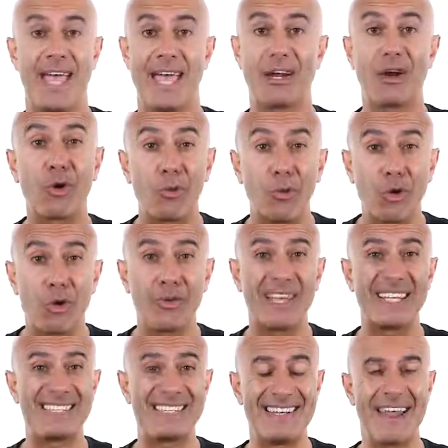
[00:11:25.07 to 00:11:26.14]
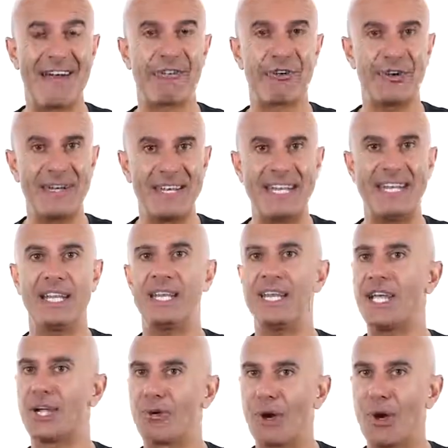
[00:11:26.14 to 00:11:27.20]
And our world has never needed
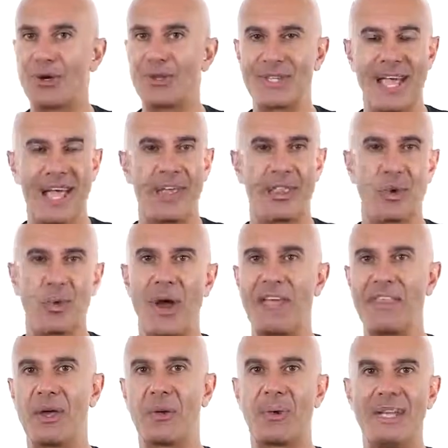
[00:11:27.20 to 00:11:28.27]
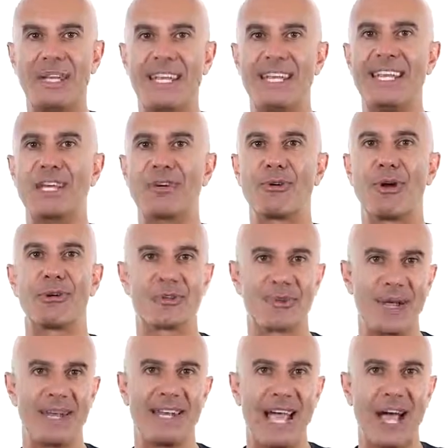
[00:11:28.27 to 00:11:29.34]
heroes the way that we need heroes
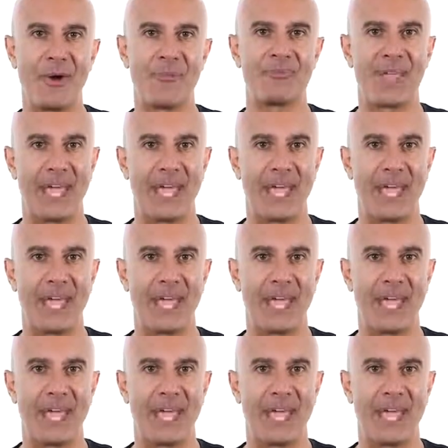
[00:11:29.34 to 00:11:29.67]
right now.